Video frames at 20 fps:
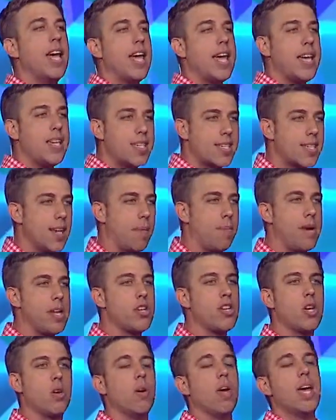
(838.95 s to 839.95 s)
He
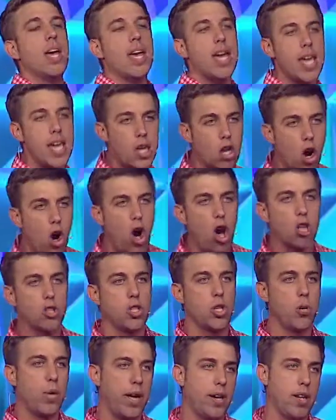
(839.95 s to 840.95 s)
summoned you, he
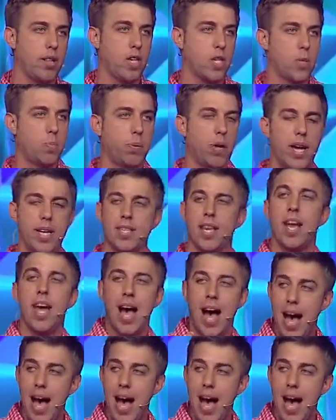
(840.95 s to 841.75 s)
called you into this place.